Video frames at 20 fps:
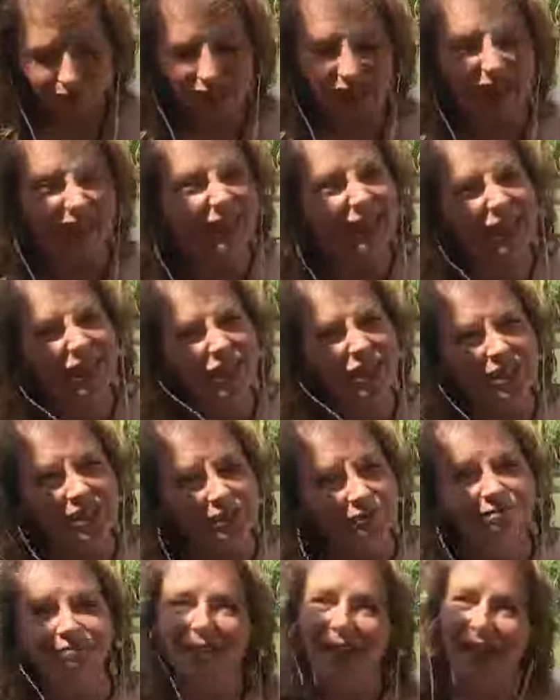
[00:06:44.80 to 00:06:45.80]
guilt,
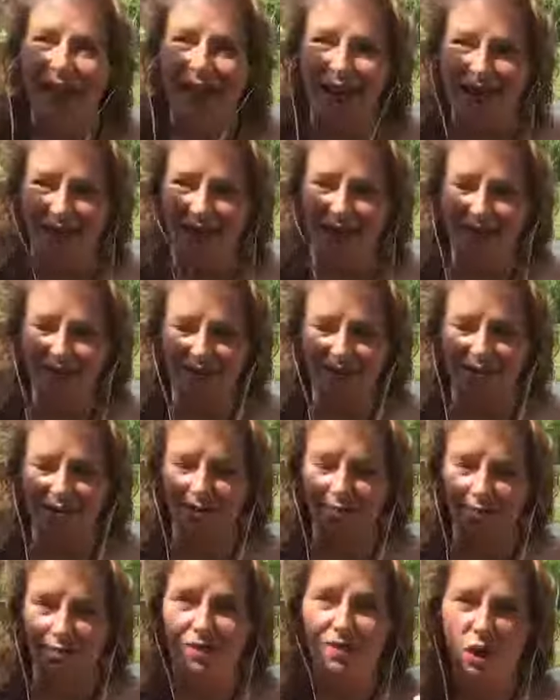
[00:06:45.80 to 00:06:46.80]
and
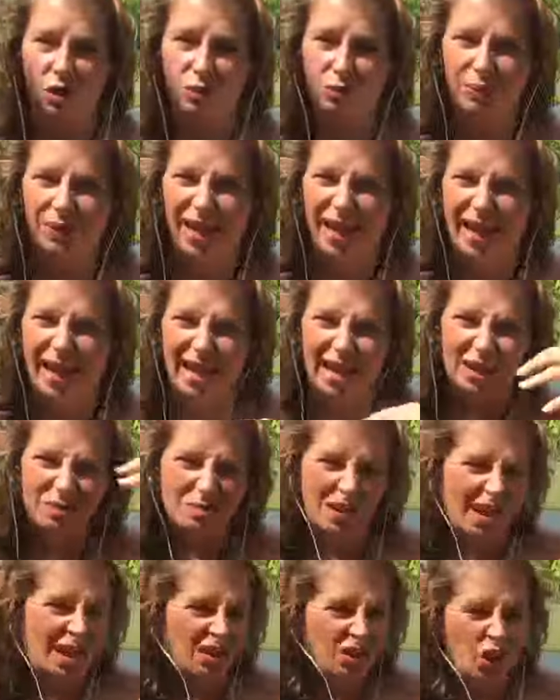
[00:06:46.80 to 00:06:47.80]
self-blame,
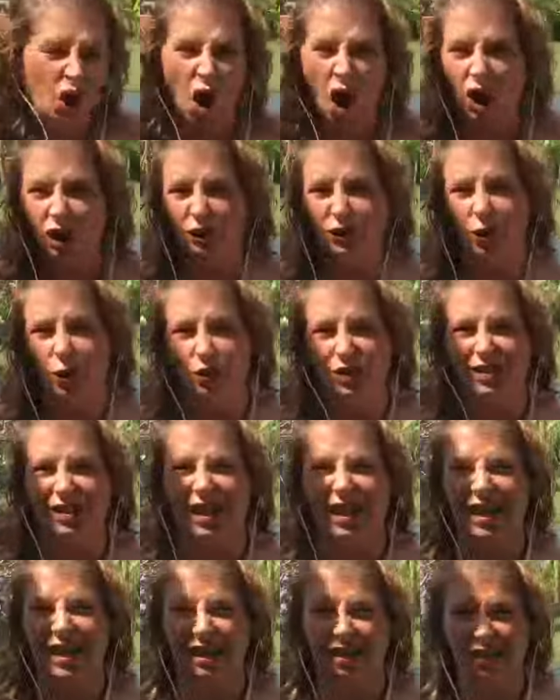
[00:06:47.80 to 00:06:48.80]
and all of those
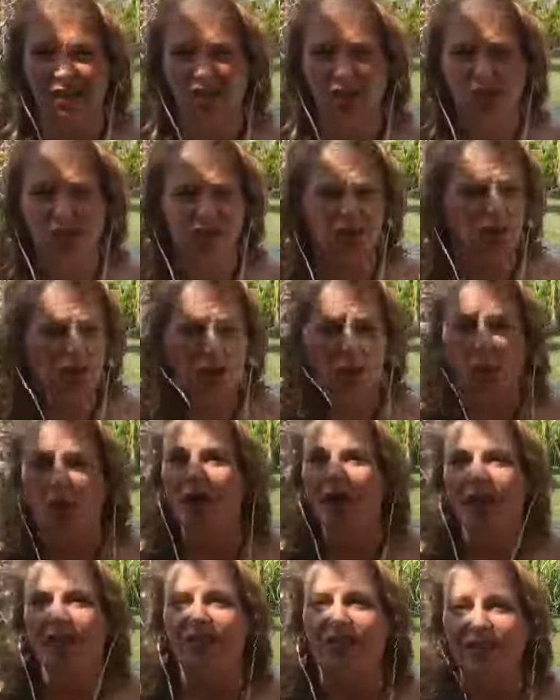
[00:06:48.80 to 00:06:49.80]
things,
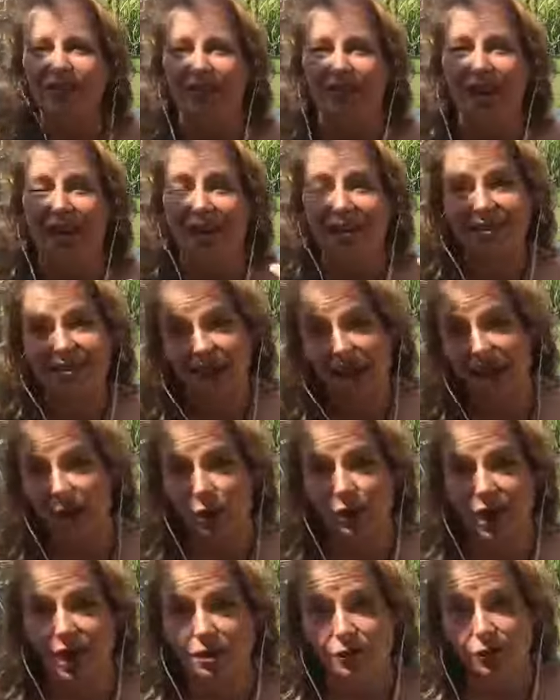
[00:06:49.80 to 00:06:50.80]
that say it's not
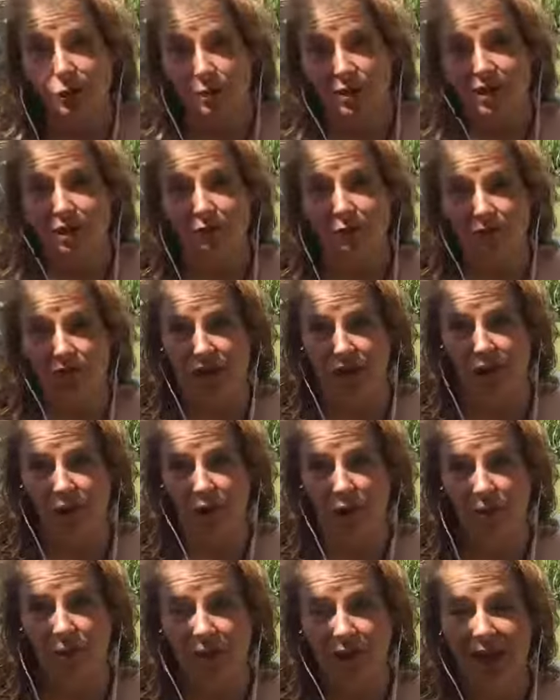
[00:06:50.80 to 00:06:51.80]
okay for me to feel.
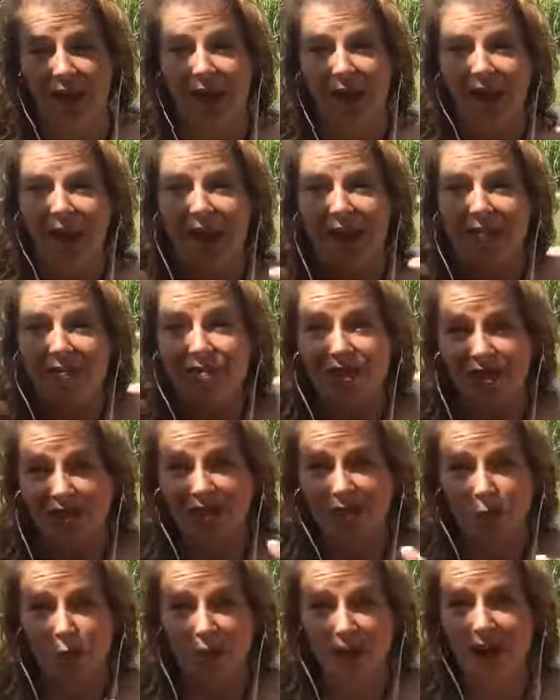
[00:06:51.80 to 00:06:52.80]
And this is
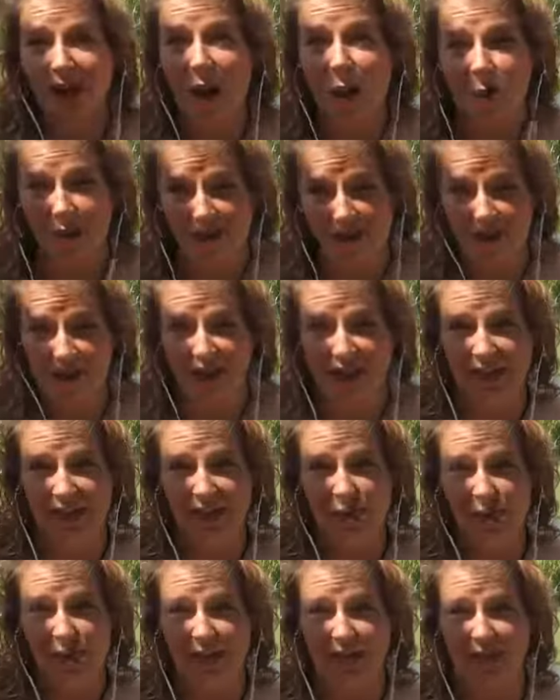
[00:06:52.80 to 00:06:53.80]
what I help my clients
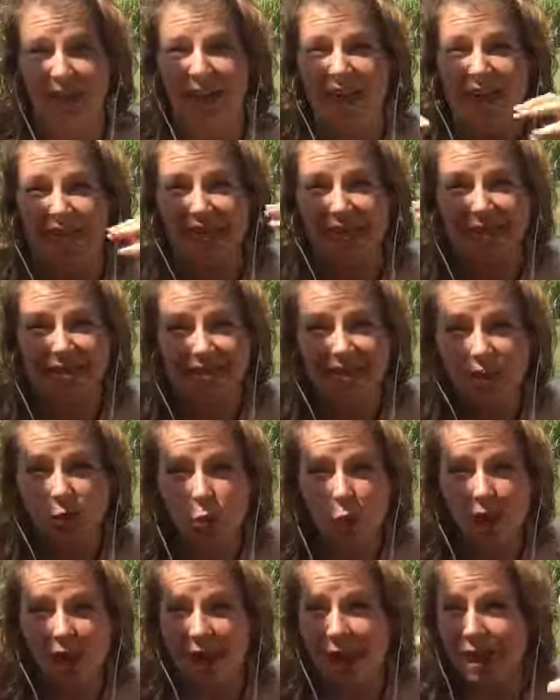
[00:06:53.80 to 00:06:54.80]
with. This is
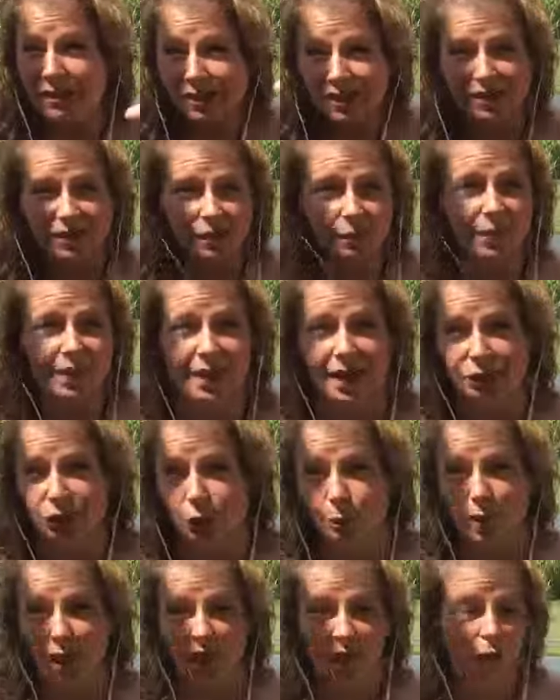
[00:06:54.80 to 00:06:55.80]
why having somebody at your
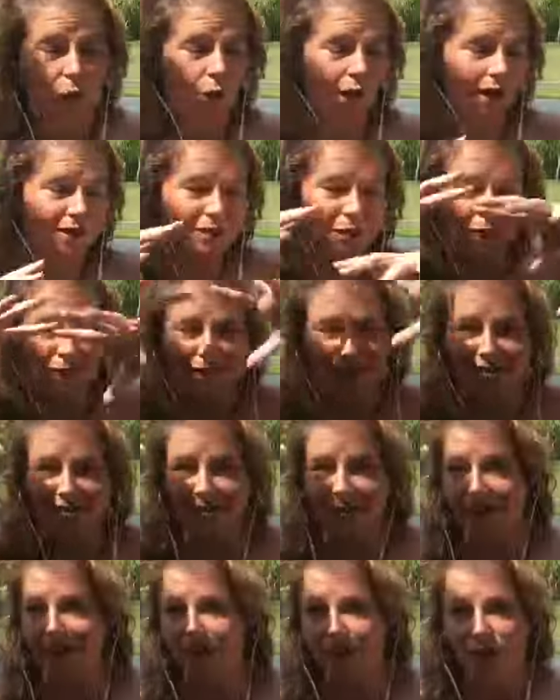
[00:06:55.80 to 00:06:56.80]
back who has all this
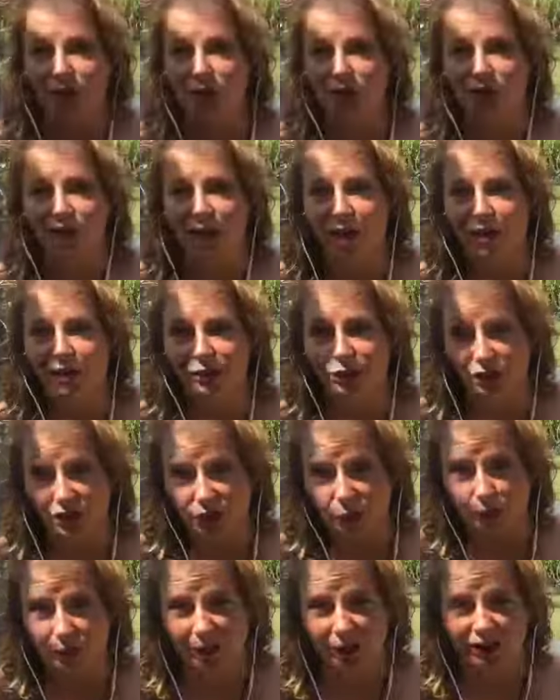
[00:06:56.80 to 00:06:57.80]
psychological knowledge and
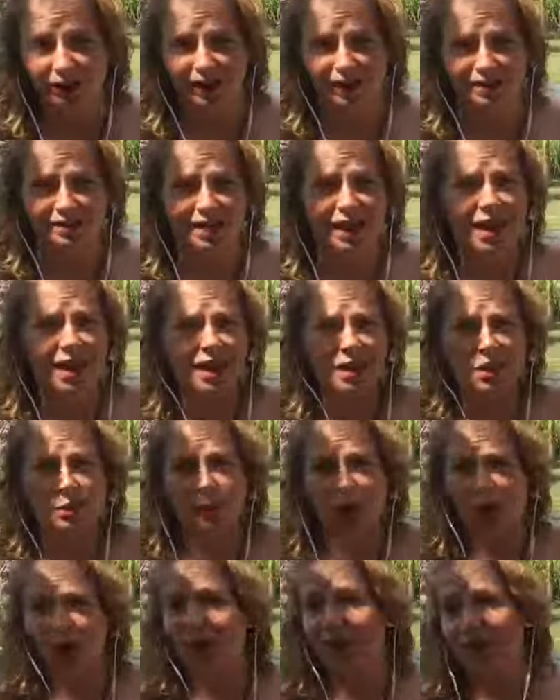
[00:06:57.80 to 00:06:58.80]
experience,
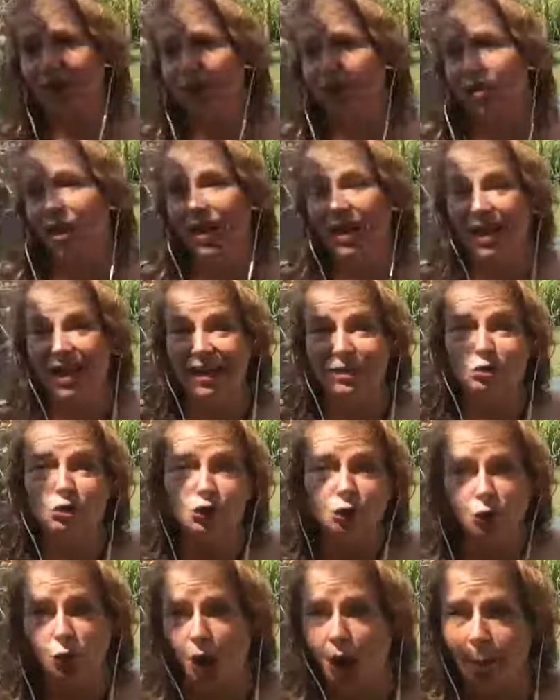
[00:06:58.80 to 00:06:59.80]
specialized training in
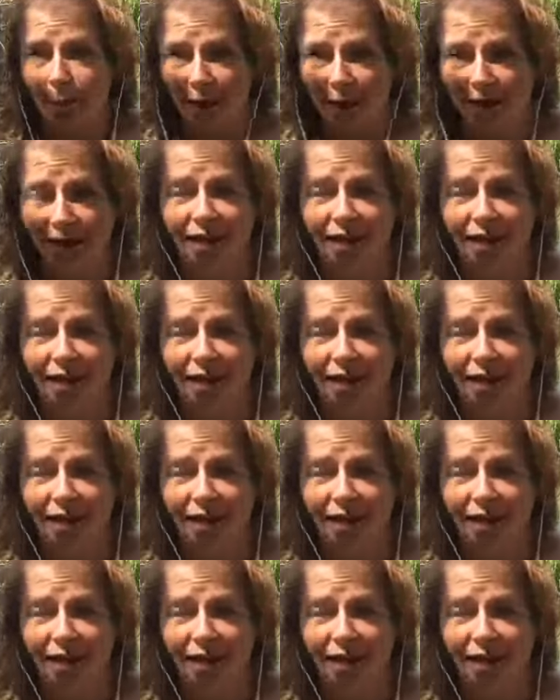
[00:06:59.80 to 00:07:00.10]
trauma